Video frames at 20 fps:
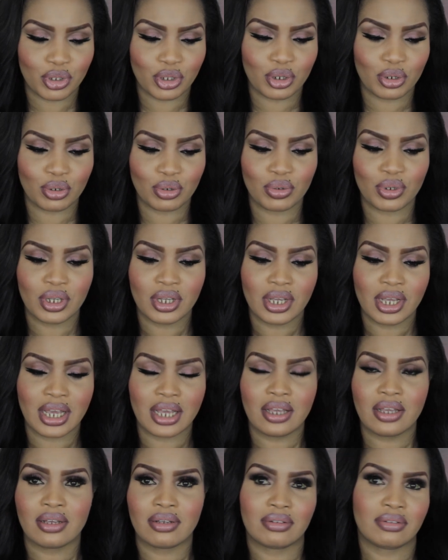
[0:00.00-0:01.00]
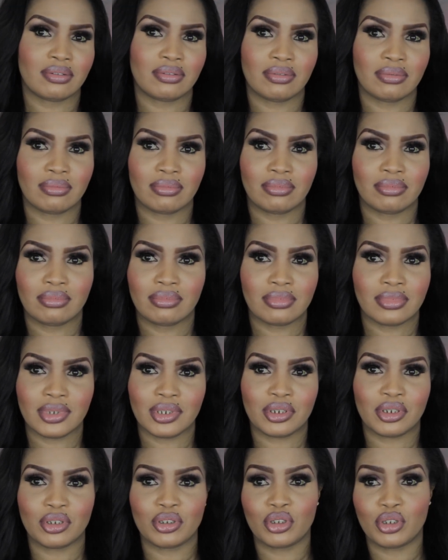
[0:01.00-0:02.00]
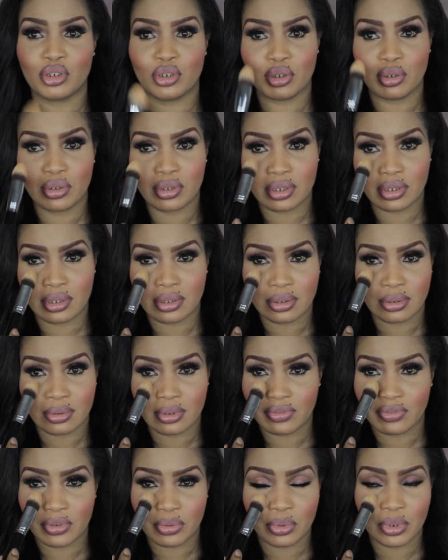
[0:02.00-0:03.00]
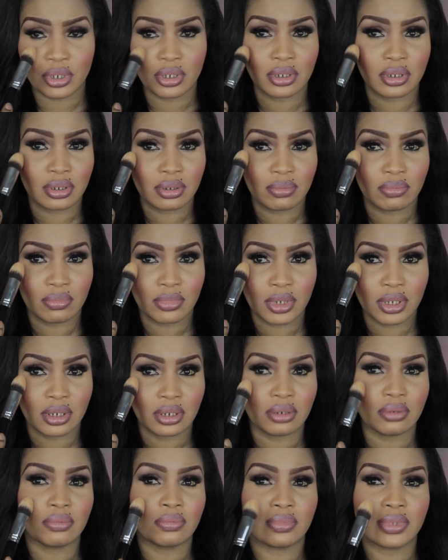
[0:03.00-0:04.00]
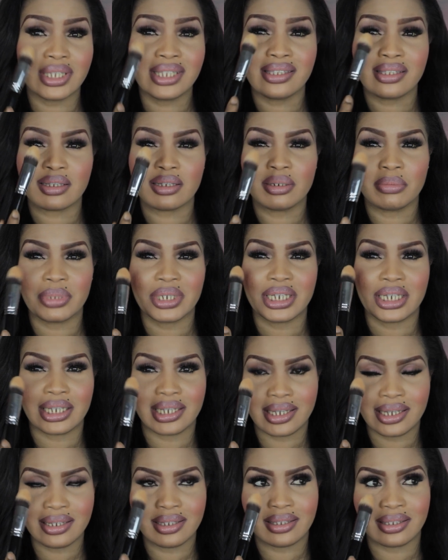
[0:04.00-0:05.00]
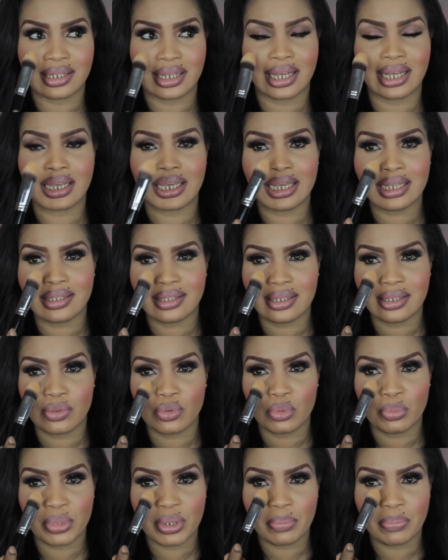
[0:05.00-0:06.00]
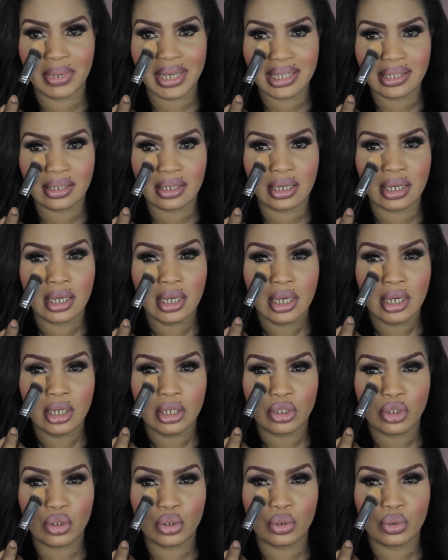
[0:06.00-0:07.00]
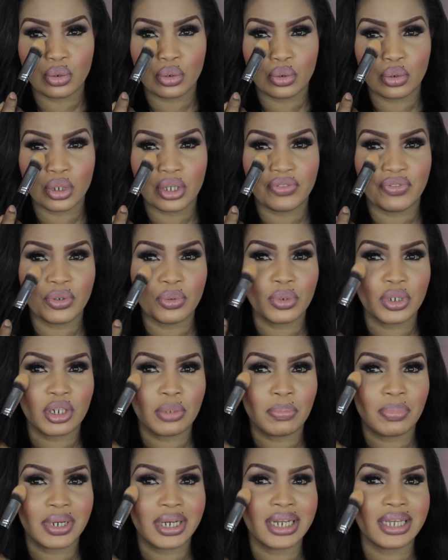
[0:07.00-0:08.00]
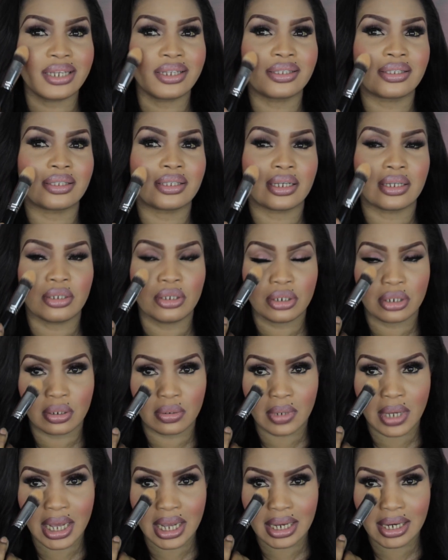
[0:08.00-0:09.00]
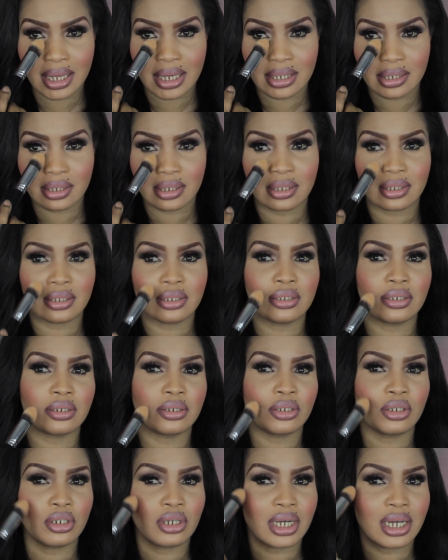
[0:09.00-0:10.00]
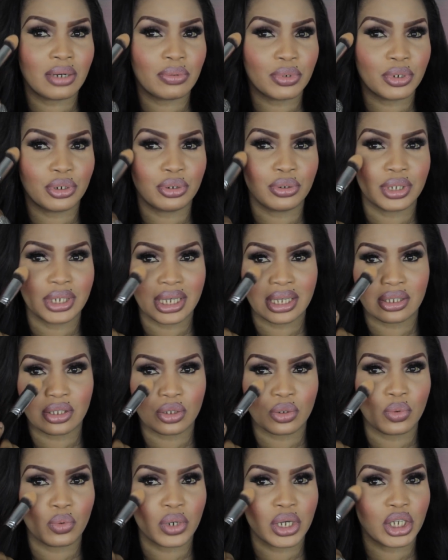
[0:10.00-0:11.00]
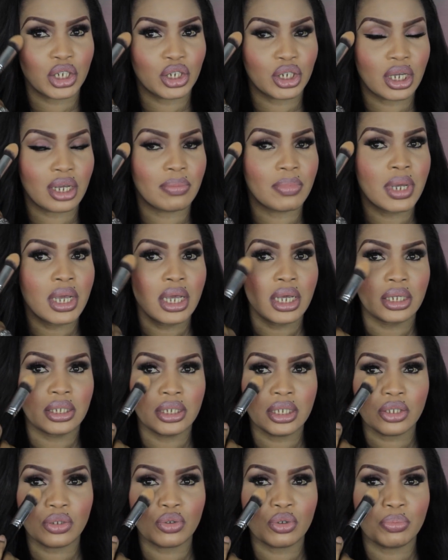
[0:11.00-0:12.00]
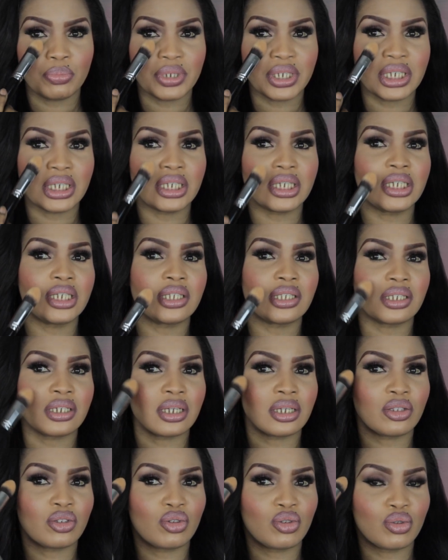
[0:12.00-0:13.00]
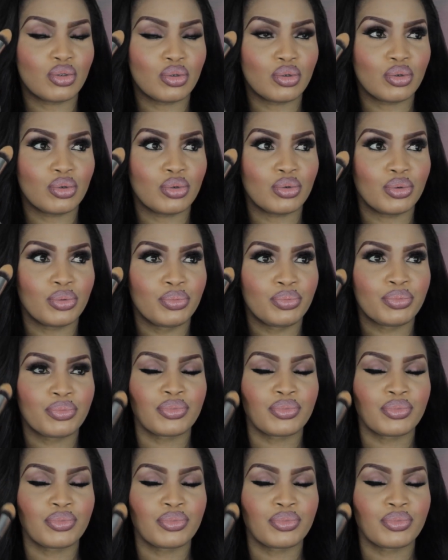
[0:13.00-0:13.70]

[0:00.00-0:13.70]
So you can choose if you want to, you know, this is going to be easier. I guess this would be better to, if you want to place, you know, highlighter, you know how we do it, that square shape. This would be easier to,